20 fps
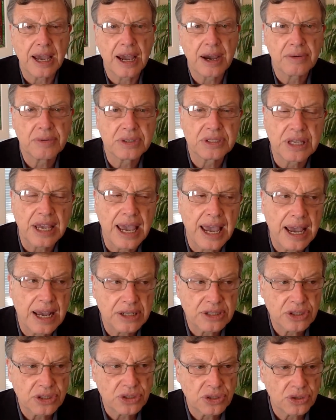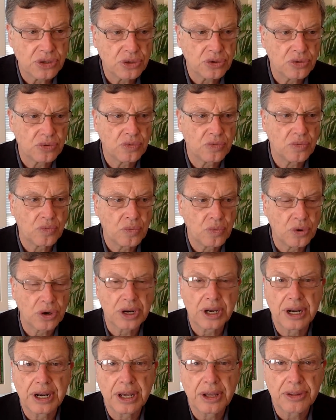I was asked to
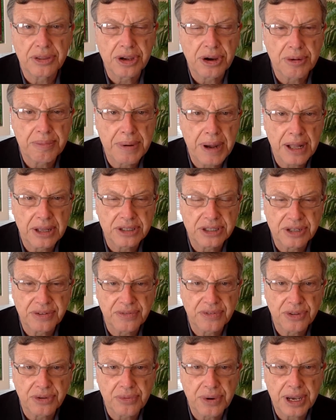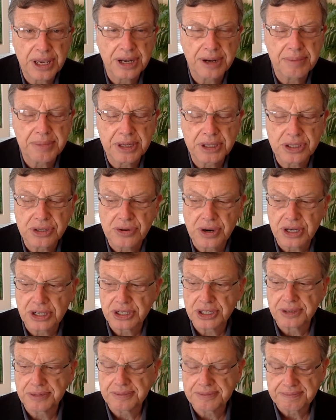work on healthcare policy for the Reagan
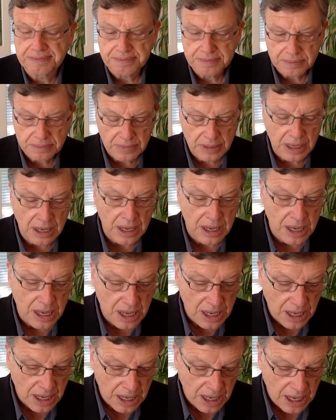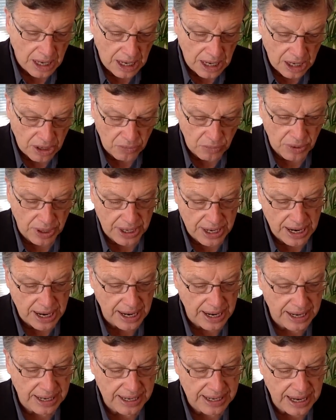administration. And when
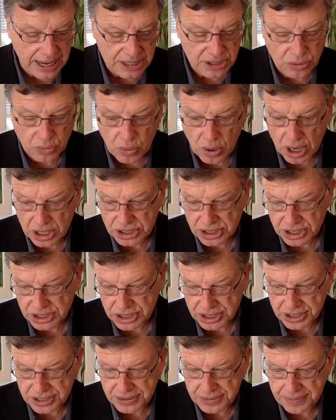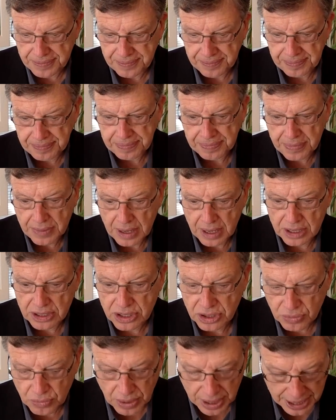I got to Washington and
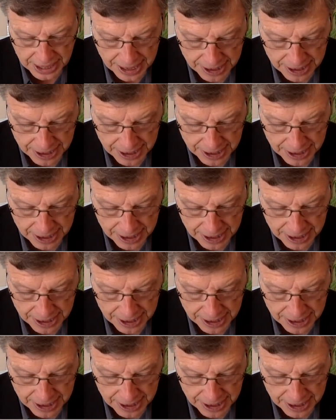to the White